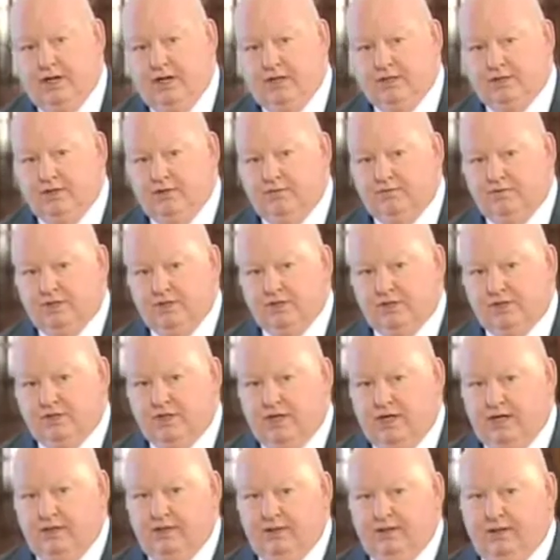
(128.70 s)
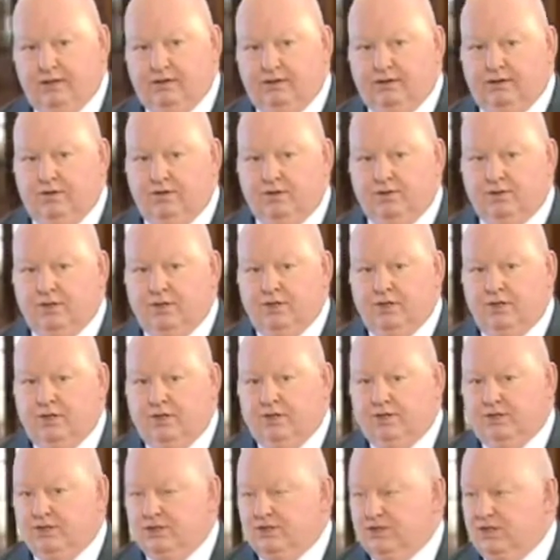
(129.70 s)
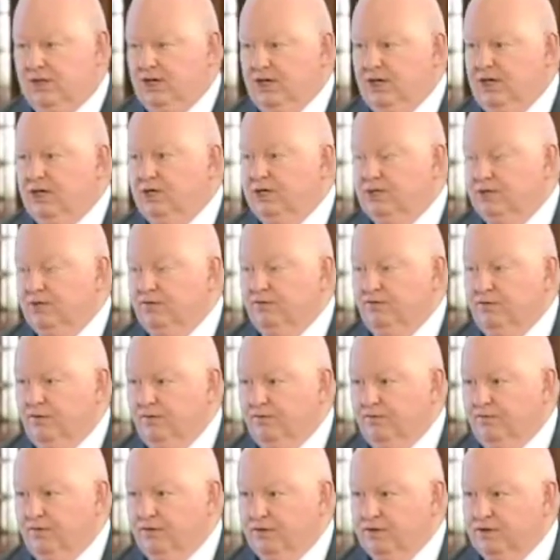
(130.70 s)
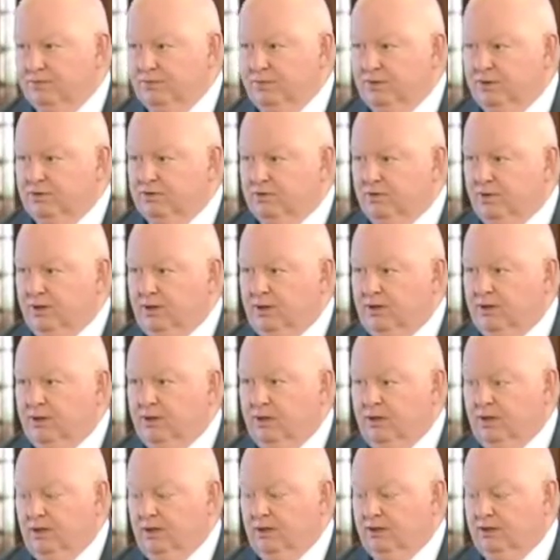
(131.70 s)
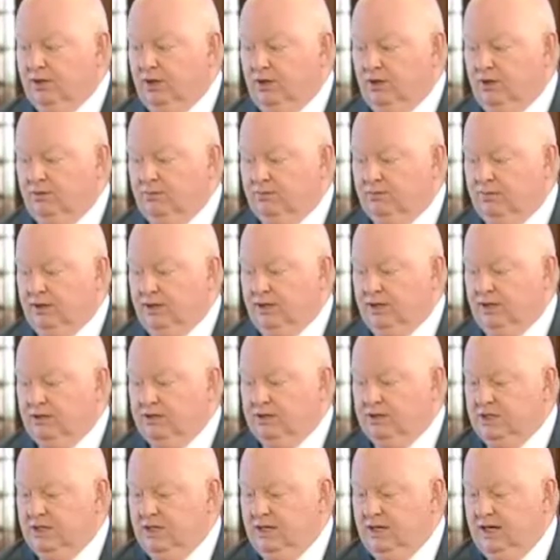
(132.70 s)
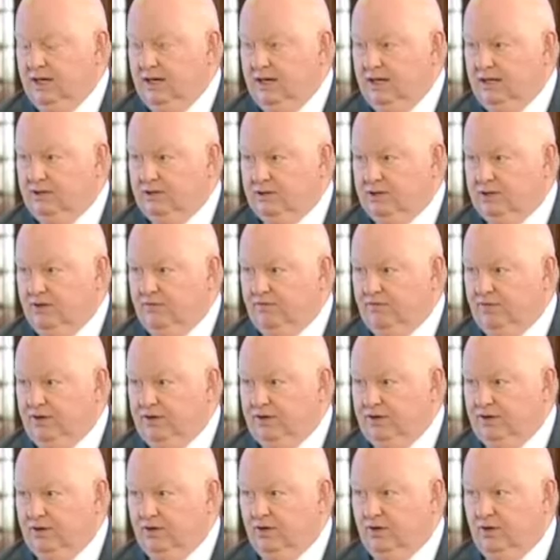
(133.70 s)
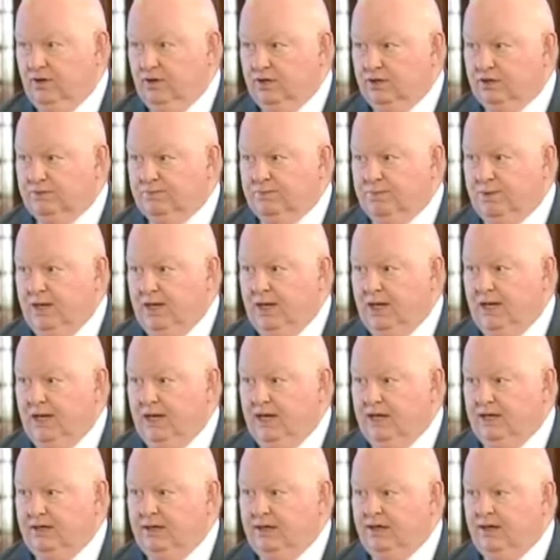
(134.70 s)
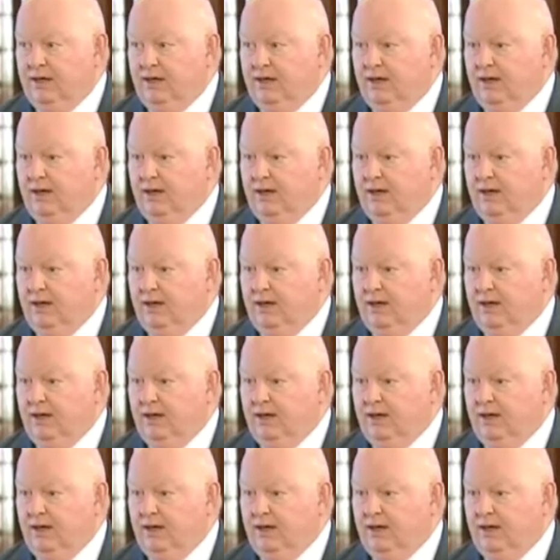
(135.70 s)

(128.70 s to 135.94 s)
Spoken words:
Ignatieff just said that there's just an inch of difference between Dalton McGuinty and Stéphane Dion's plan.